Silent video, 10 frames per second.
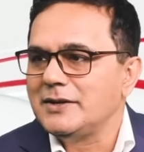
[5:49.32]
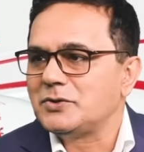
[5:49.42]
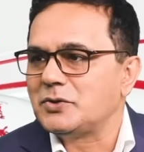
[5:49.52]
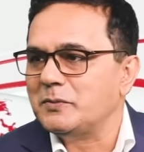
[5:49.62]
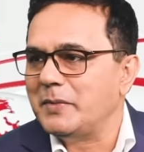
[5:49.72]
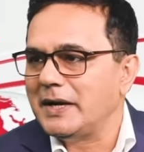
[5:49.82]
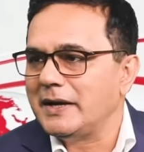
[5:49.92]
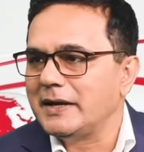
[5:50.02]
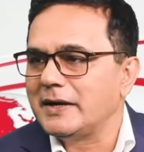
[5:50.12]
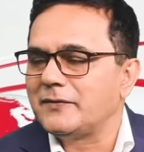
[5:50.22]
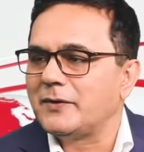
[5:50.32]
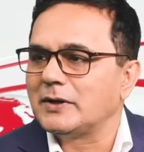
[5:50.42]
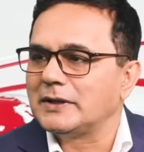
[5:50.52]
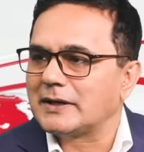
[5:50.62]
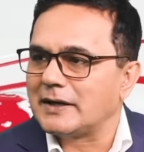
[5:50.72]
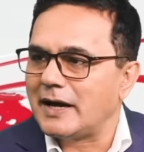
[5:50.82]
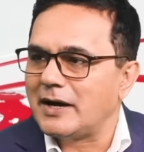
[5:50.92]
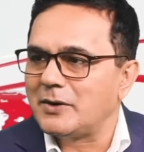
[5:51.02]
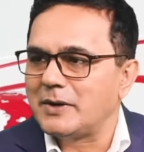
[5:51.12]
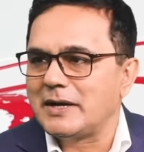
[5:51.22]
to building it for the
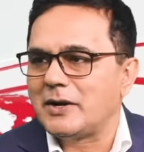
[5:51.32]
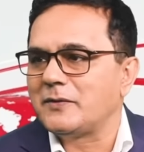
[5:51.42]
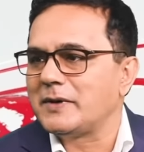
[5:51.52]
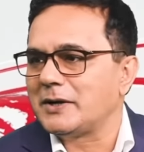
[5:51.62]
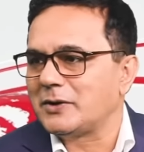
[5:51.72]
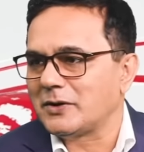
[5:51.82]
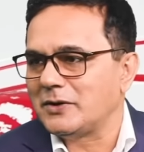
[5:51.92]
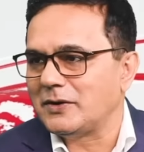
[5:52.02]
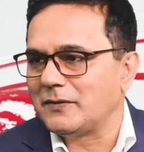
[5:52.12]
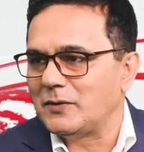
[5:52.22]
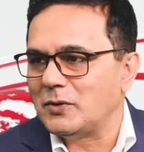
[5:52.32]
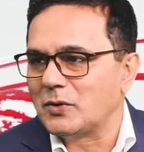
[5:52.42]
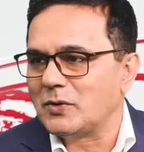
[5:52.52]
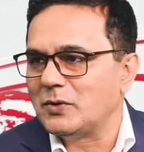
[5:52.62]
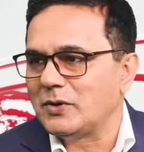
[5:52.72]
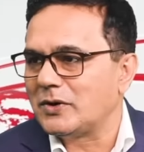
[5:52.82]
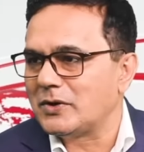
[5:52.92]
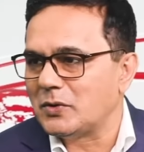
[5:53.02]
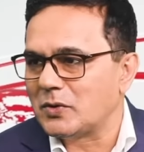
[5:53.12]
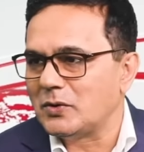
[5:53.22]
cloud, and now we are talking of low code or
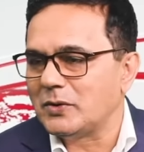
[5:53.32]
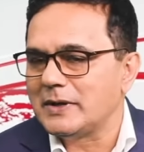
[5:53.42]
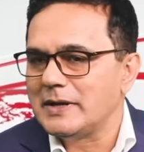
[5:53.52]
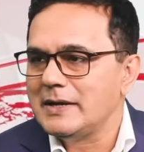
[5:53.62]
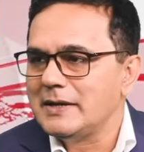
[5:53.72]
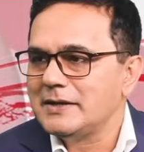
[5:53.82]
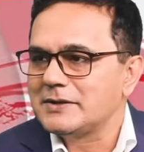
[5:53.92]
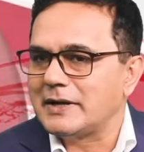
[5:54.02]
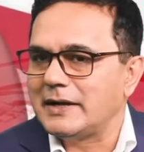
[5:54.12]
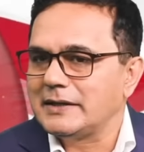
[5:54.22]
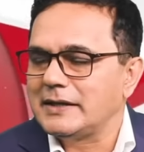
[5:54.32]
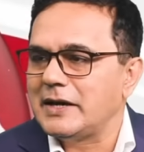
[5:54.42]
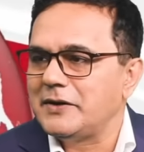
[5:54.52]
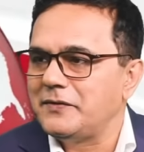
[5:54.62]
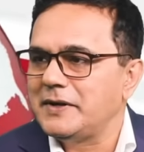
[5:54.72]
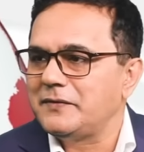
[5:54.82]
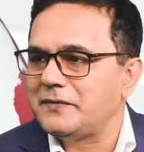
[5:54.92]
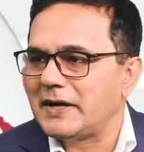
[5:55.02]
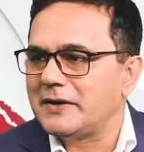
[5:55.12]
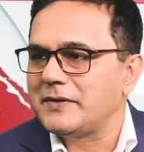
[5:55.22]
no code. So I think every 5